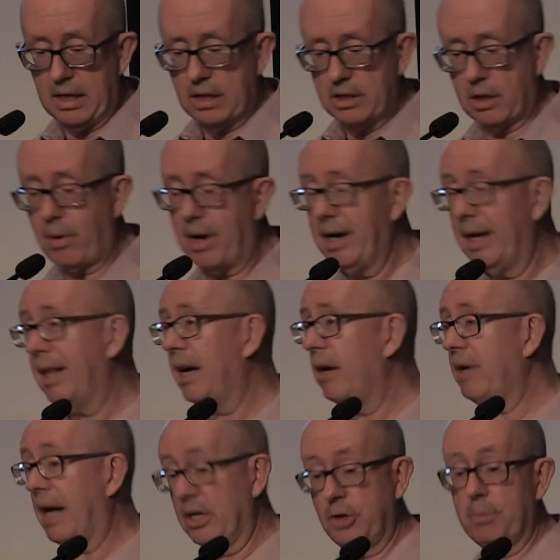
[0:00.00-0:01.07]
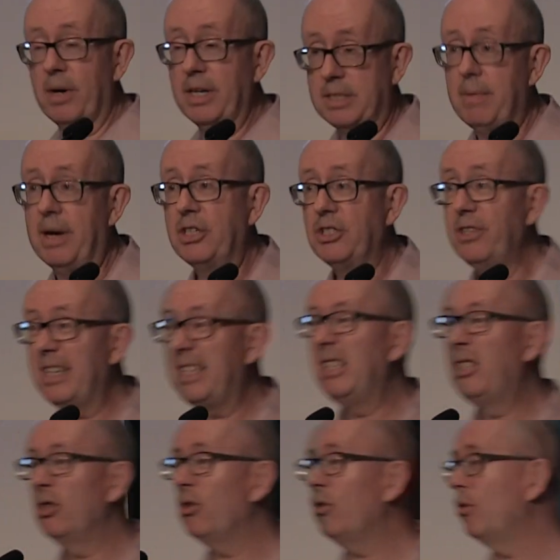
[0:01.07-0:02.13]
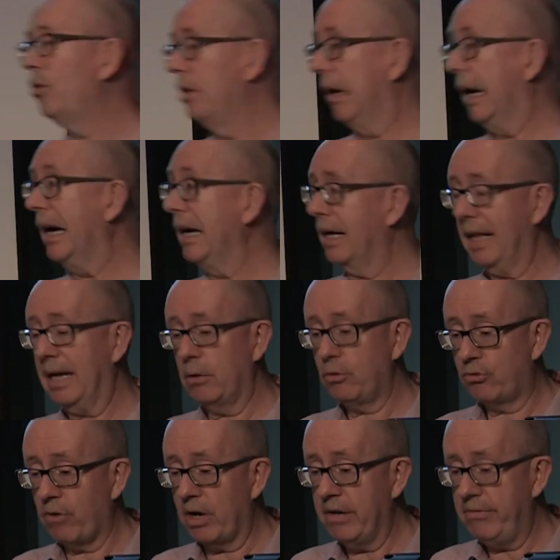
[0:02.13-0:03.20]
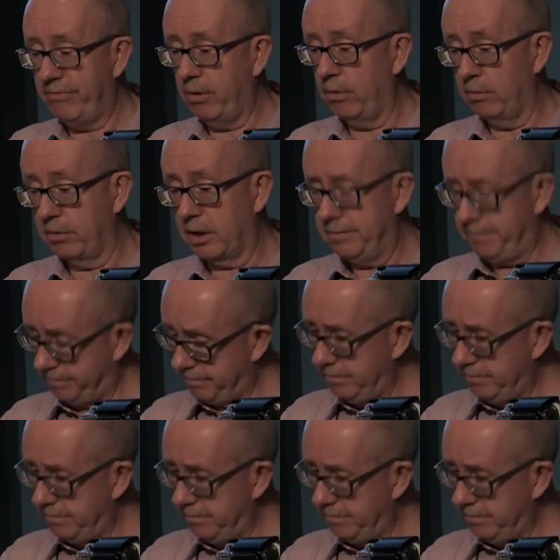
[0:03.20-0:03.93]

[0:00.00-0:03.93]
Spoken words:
So iCloud, as you might imagine, this is your iCloud Drive folder.